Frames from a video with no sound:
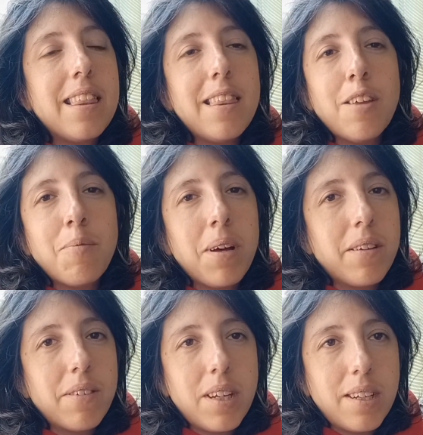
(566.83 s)
them kind
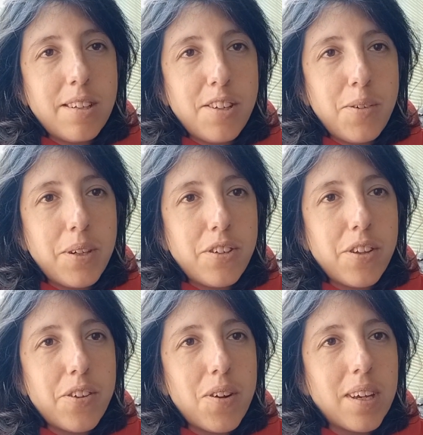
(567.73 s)
of getting to know each
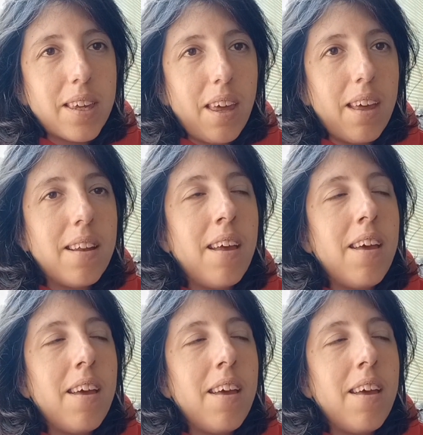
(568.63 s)
other again.